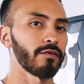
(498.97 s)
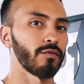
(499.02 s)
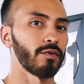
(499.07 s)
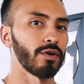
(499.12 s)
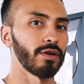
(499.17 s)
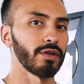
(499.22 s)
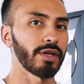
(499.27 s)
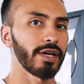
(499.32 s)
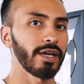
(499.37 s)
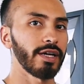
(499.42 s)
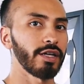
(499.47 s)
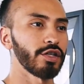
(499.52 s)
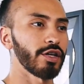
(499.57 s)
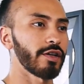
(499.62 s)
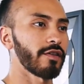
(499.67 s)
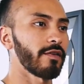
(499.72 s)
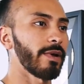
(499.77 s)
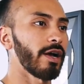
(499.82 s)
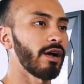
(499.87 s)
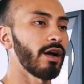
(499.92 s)
really
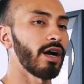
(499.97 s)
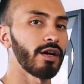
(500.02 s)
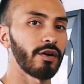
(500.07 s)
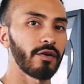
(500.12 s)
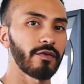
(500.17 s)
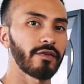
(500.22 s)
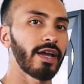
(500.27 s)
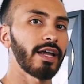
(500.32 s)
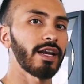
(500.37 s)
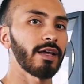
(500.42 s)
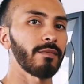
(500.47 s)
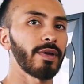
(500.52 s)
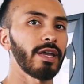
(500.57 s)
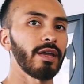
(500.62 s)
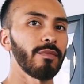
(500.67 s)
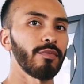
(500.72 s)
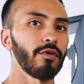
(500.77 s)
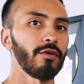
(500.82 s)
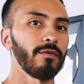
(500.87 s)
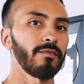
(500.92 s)
just about understanding
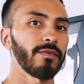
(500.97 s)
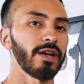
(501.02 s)
people.